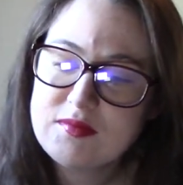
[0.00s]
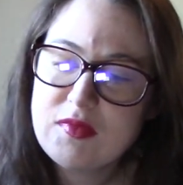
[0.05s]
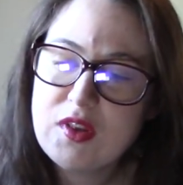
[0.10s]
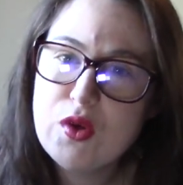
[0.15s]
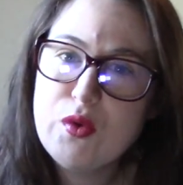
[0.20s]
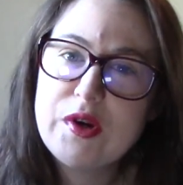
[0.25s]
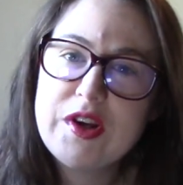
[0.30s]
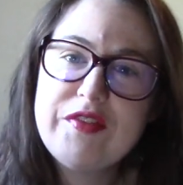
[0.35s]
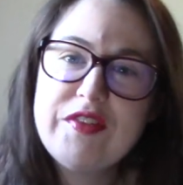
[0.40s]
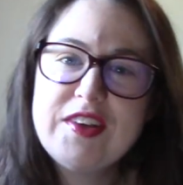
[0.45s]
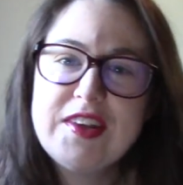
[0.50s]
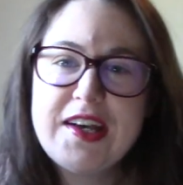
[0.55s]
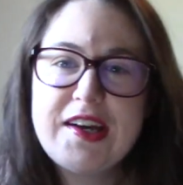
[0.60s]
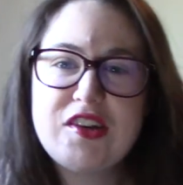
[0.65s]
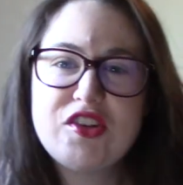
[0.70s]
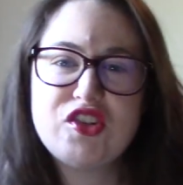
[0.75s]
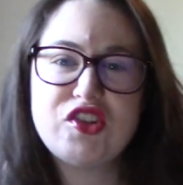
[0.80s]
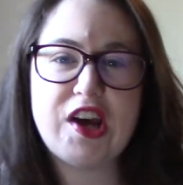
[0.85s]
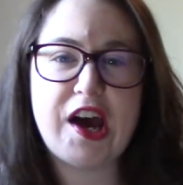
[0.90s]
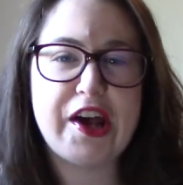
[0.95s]
Or even like
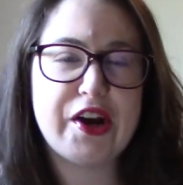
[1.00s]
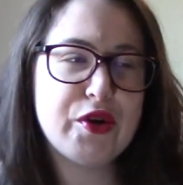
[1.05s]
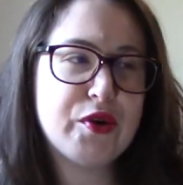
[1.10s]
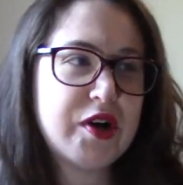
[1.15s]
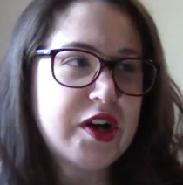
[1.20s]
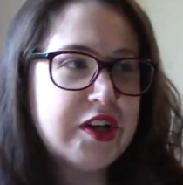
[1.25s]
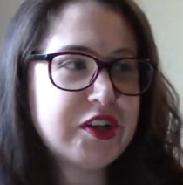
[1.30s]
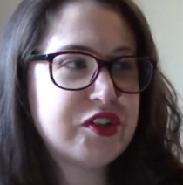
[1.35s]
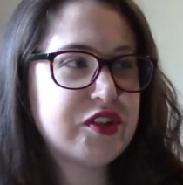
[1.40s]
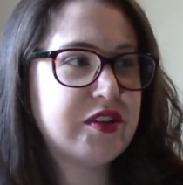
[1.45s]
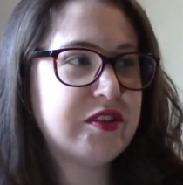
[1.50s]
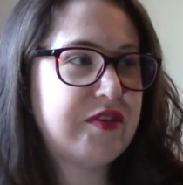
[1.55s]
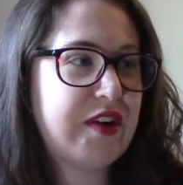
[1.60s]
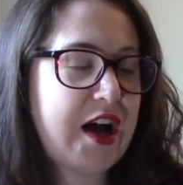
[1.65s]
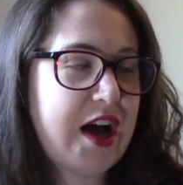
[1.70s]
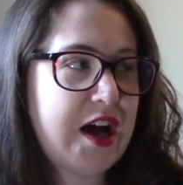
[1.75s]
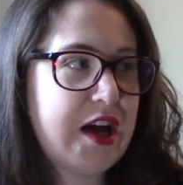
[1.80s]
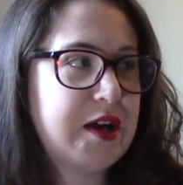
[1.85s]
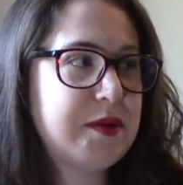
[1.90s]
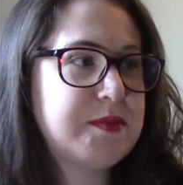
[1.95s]
Shadowhunter
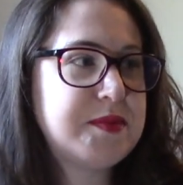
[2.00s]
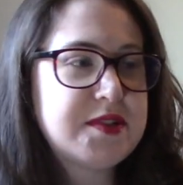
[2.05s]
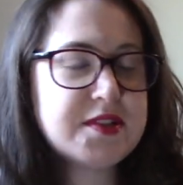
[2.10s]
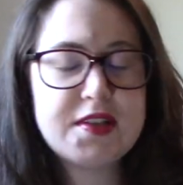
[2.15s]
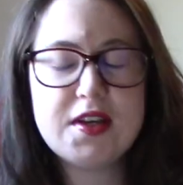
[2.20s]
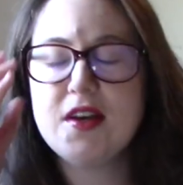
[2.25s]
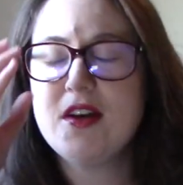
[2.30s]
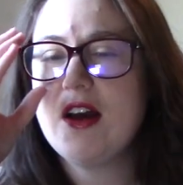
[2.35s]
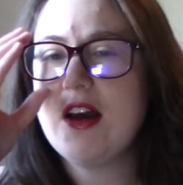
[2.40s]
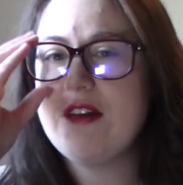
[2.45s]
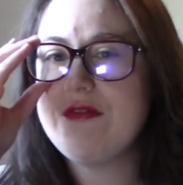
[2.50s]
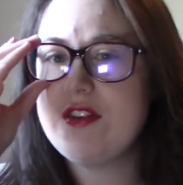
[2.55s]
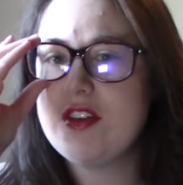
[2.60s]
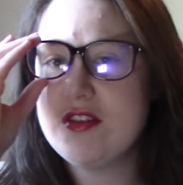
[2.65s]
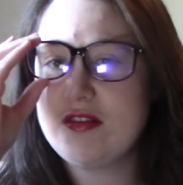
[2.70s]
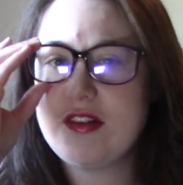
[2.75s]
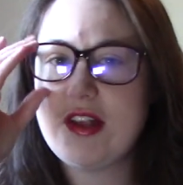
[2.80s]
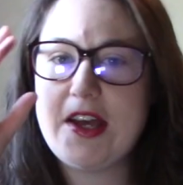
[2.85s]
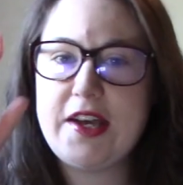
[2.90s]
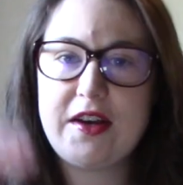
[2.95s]
vibes
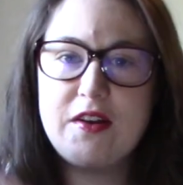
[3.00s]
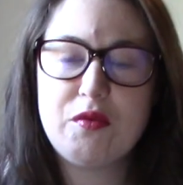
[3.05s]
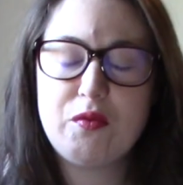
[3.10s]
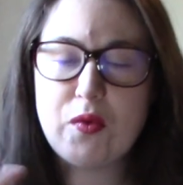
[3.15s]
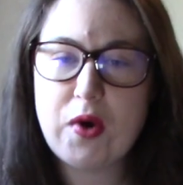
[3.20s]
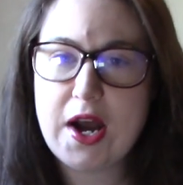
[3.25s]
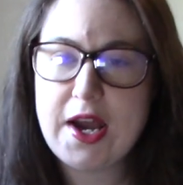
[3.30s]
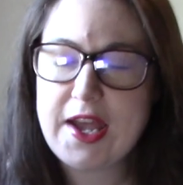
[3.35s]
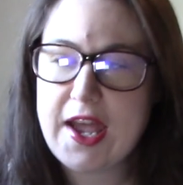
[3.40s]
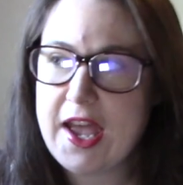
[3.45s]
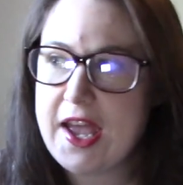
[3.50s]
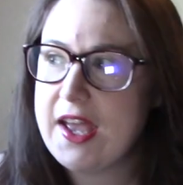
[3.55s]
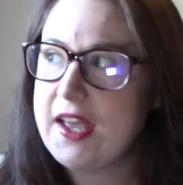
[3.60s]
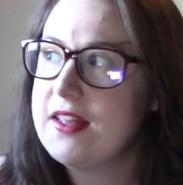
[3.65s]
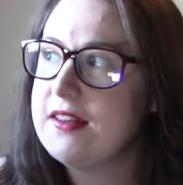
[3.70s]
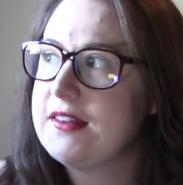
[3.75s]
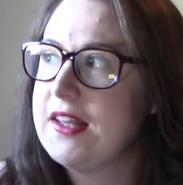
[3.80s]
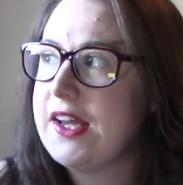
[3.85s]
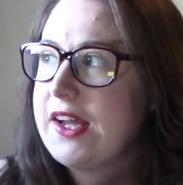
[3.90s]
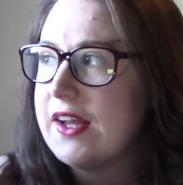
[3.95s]
feel like
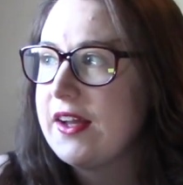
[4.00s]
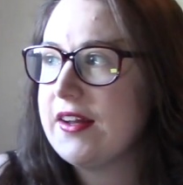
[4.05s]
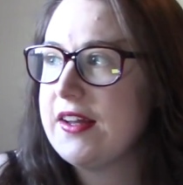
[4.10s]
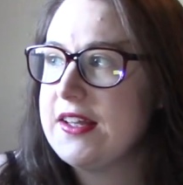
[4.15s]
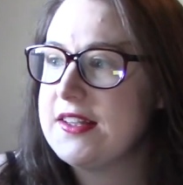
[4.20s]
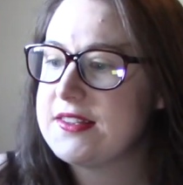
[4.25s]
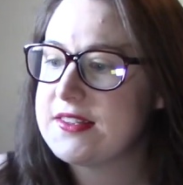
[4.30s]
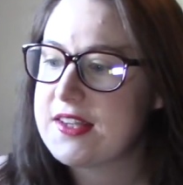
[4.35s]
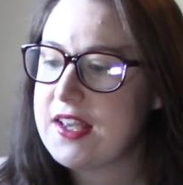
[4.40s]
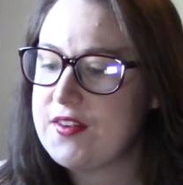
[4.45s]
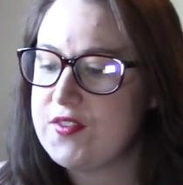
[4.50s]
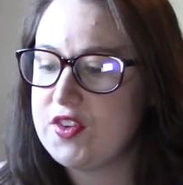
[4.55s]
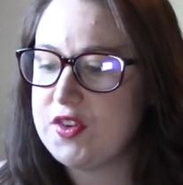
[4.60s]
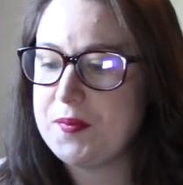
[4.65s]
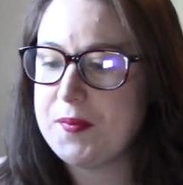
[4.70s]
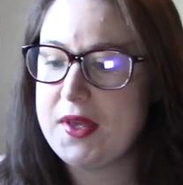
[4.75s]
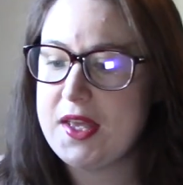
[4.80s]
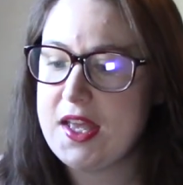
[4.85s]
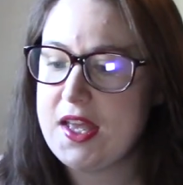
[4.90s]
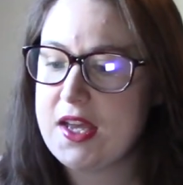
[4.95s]
YA, like it's
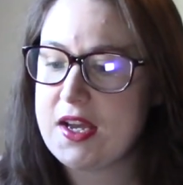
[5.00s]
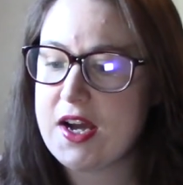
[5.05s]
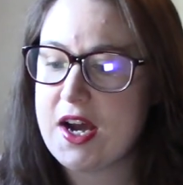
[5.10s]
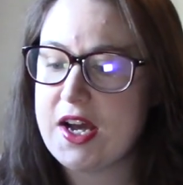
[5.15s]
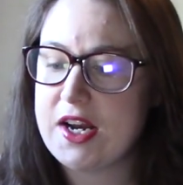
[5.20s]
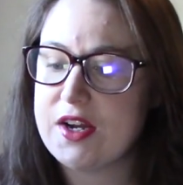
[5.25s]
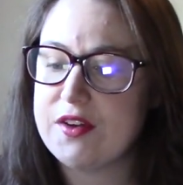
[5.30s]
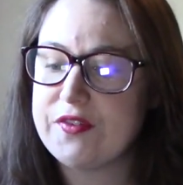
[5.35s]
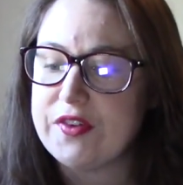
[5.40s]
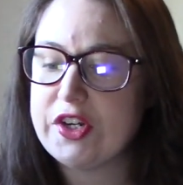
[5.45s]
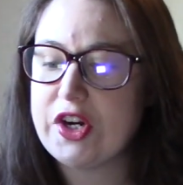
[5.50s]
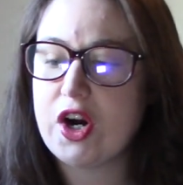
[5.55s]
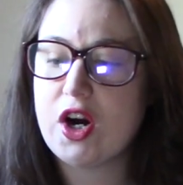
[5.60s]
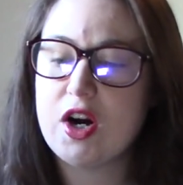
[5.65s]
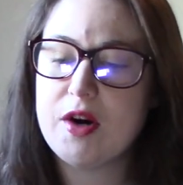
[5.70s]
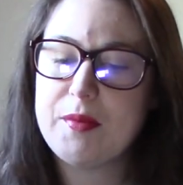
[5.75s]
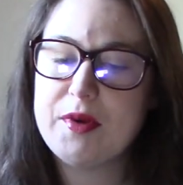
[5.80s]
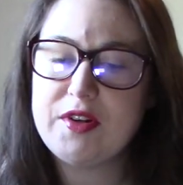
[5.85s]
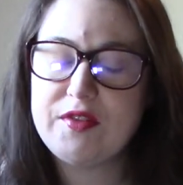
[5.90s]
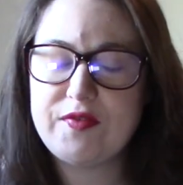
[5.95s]
giving me kind of an
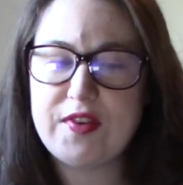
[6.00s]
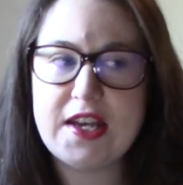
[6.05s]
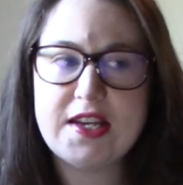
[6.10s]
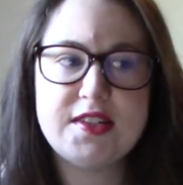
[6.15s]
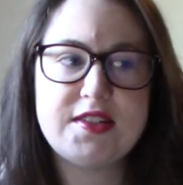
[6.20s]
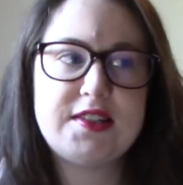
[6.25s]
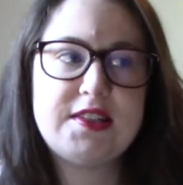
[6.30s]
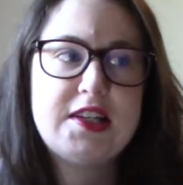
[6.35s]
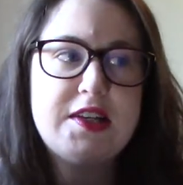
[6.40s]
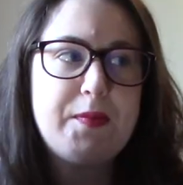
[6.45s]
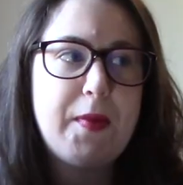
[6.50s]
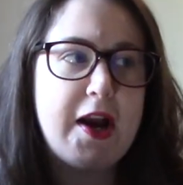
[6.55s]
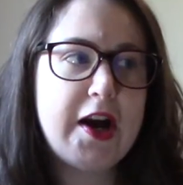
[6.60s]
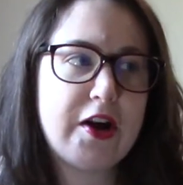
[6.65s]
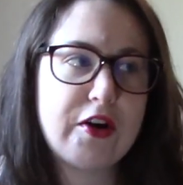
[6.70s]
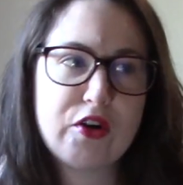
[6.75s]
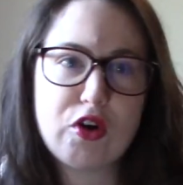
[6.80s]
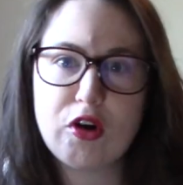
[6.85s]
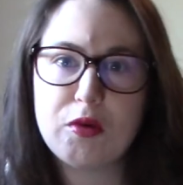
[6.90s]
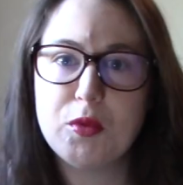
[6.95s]
urban fantasy
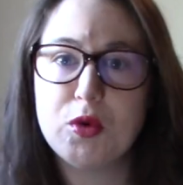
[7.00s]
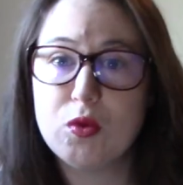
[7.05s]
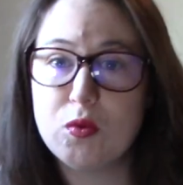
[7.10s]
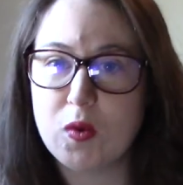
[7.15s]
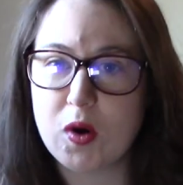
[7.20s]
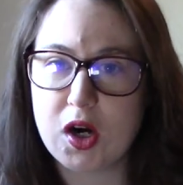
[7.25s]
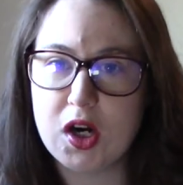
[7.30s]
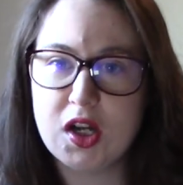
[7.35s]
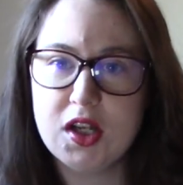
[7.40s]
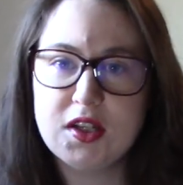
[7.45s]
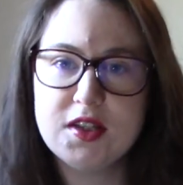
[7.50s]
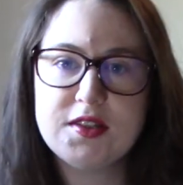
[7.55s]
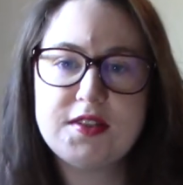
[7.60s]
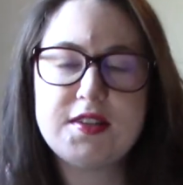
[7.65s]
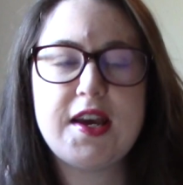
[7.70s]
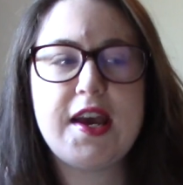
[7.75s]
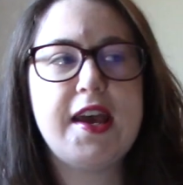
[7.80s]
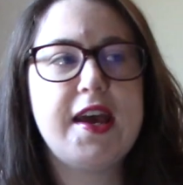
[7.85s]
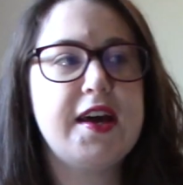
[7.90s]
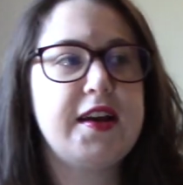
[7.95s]
paranormal world
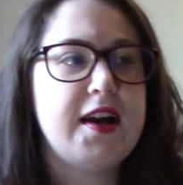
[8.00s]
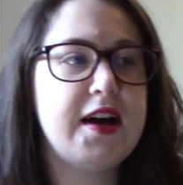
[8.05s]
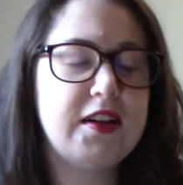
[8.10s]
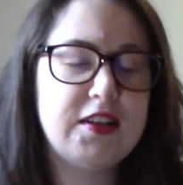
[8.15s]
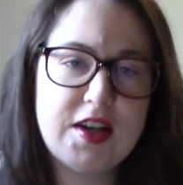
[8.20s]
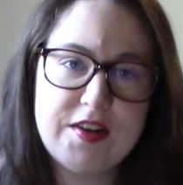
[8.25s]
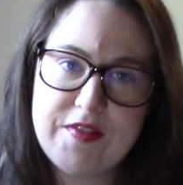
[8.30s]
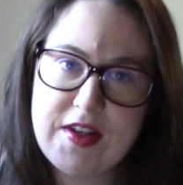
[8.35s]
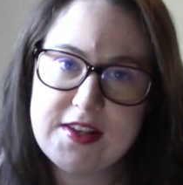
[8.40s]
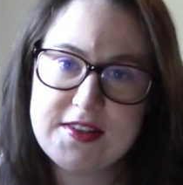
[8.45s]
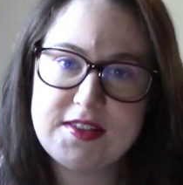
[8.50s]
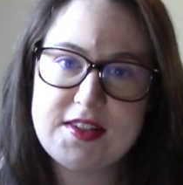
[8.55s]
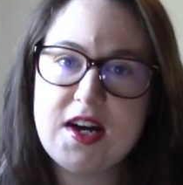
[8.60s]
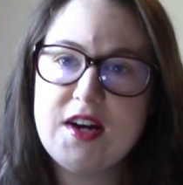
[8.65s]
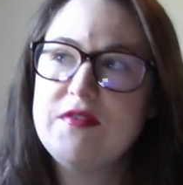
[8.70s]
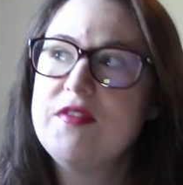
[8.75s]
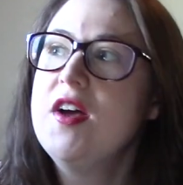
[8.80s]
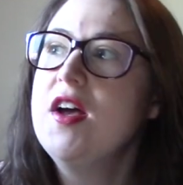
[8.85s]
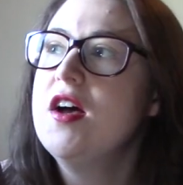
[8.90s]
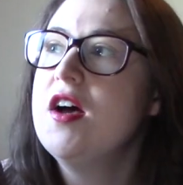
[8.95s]
and I love that
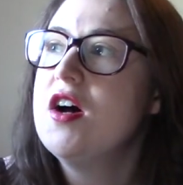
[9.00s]
stuff.